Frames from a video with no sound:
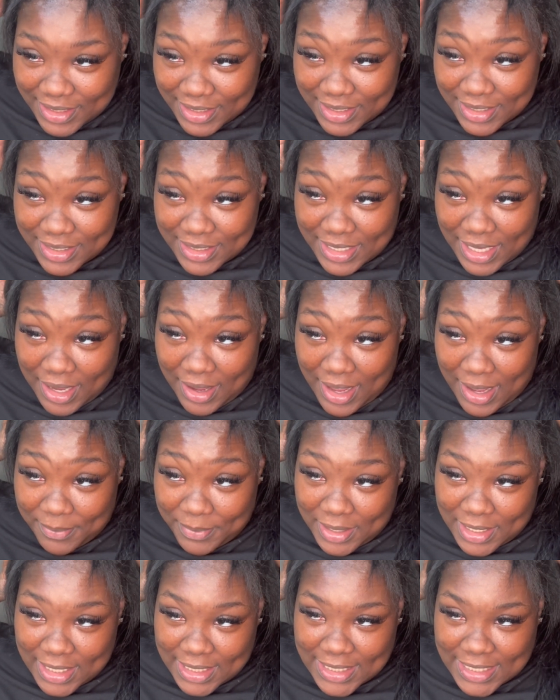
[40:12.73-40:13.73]
so I'm
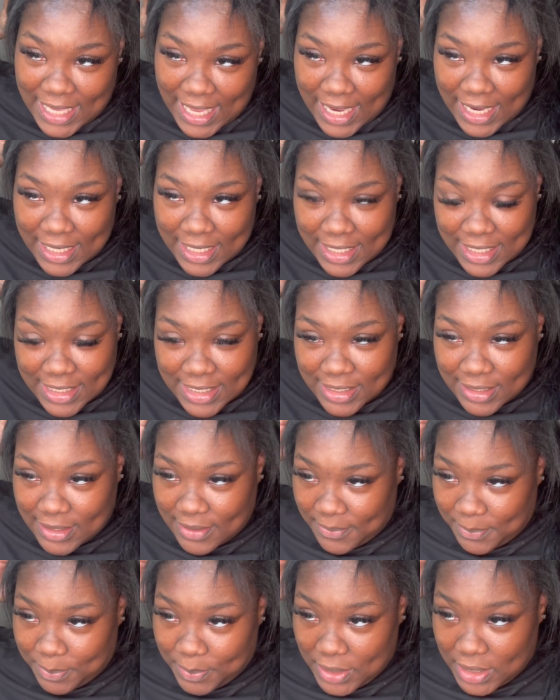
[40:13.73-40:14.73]
gonna take this
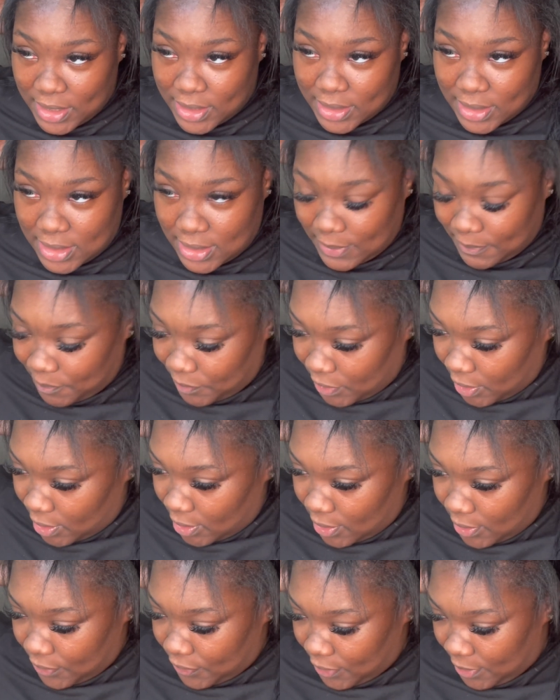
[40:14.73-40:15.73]
piece
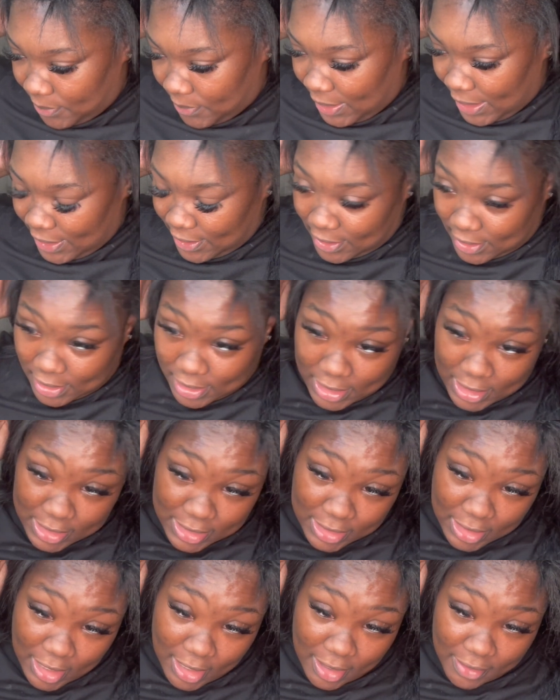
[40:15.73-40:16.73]
from like
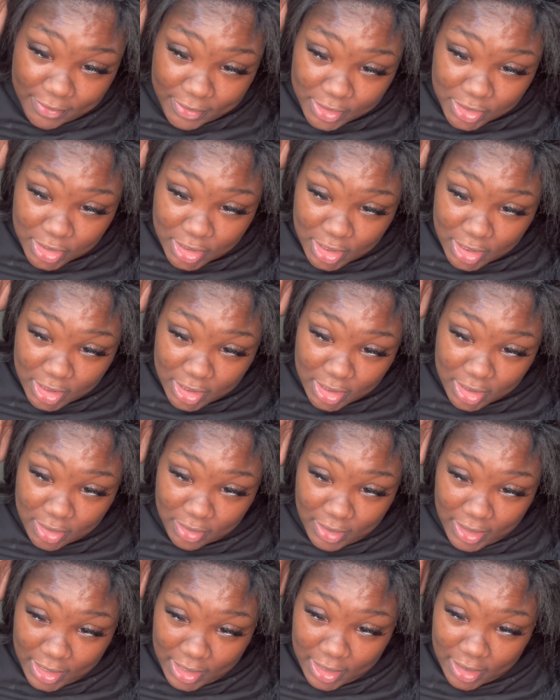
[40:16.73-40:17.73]
this curvature
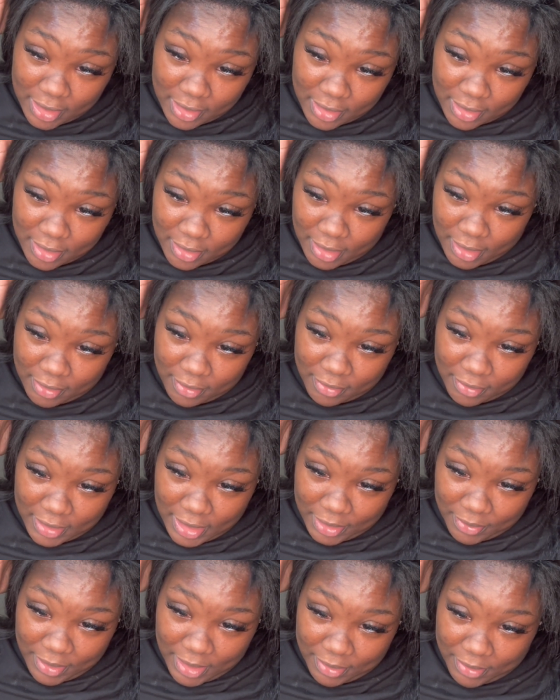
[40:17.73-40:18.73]
right here, right,
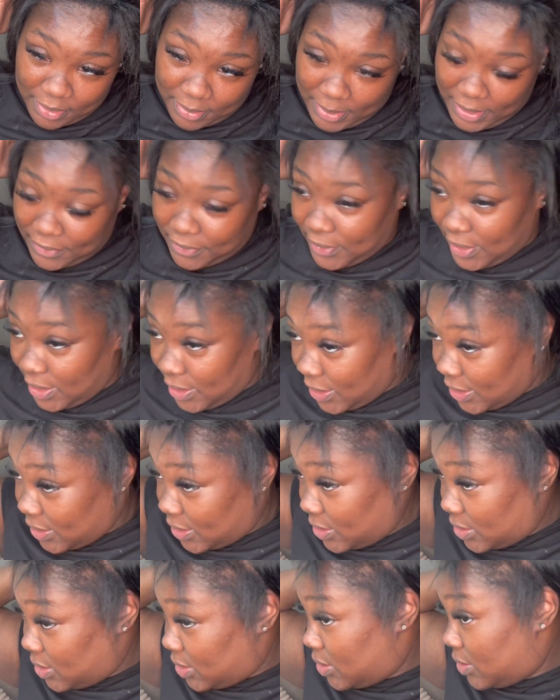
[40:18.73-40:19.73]
like right where my
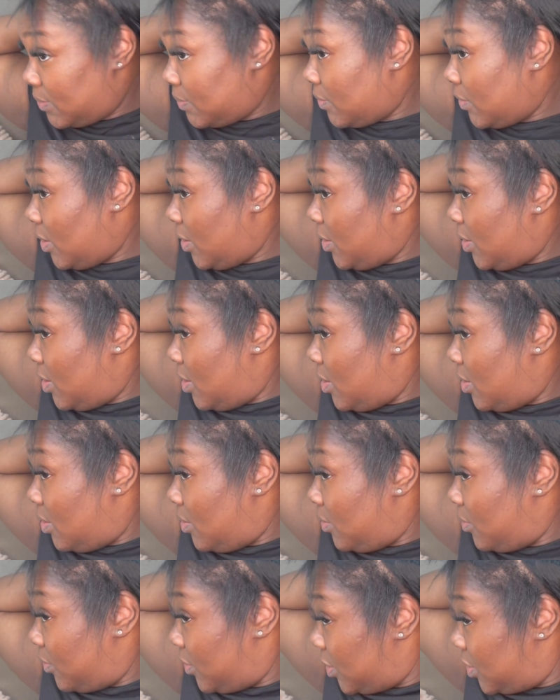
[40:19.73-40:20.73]
finger is,
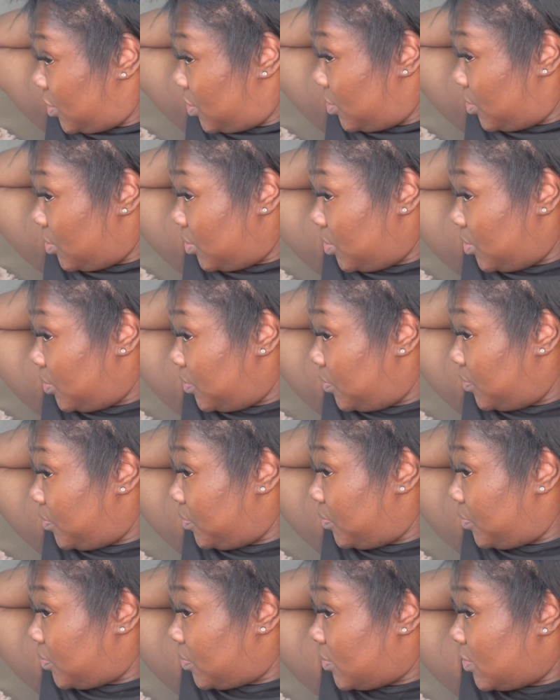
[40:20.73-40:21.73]
over to
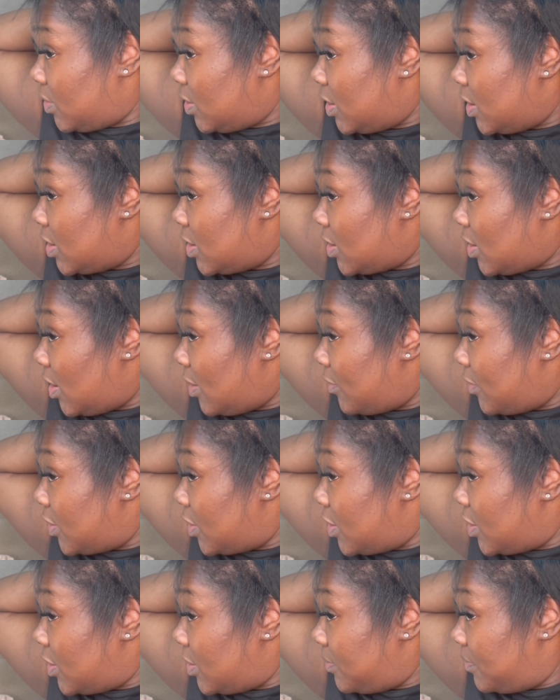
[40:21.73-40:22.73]
this
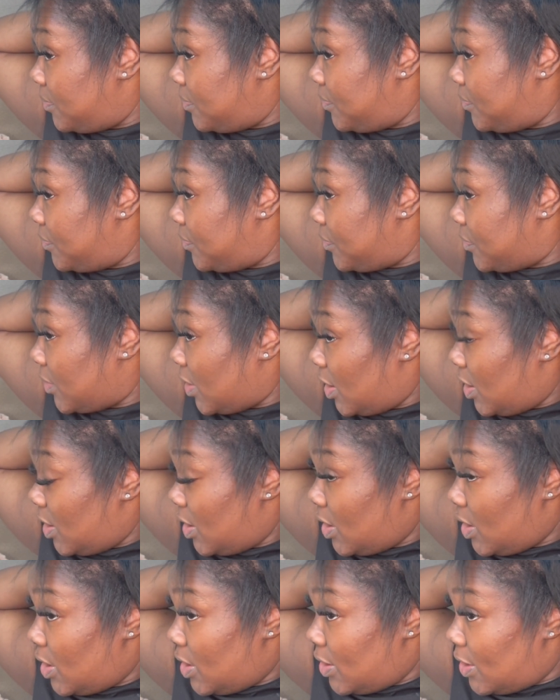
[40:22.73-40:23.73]
curvature.
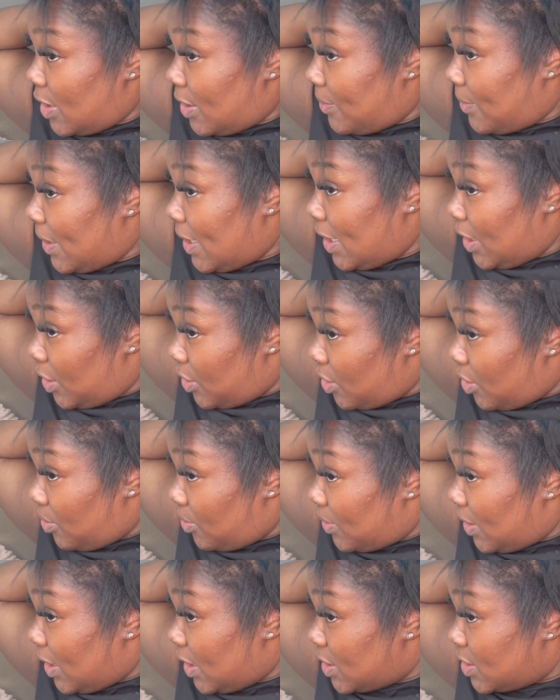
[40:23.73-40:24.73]
That way, you know,
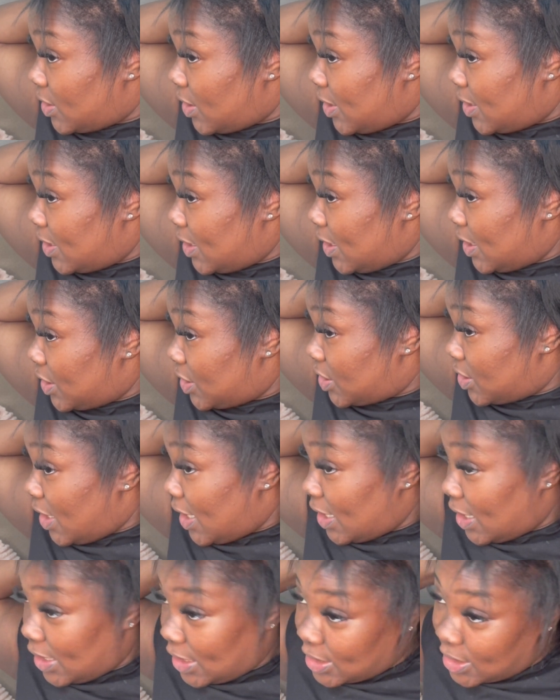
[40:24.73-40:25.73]
they can start to get
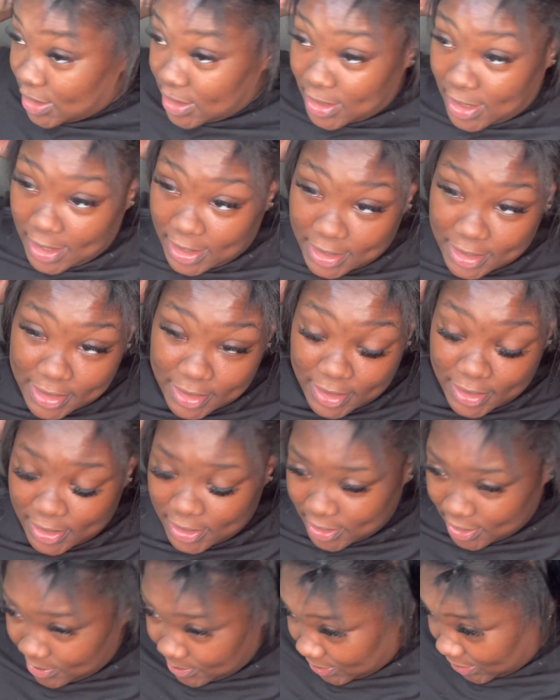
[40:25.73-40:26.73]
straighter and straighter. So it
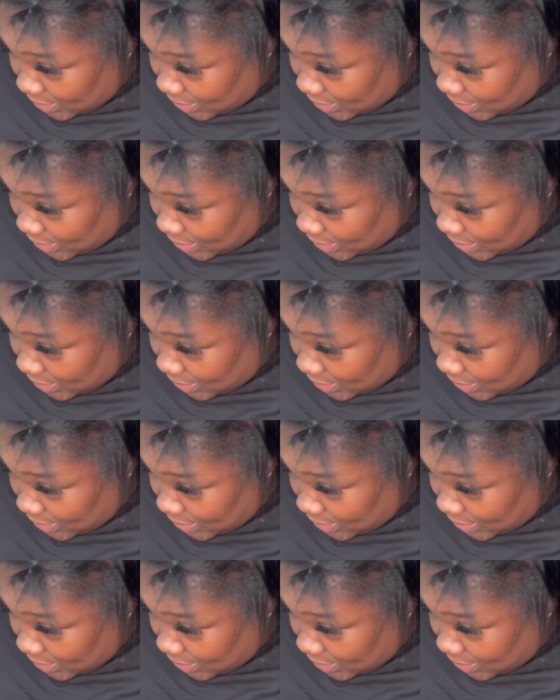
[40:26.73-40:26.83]
looks something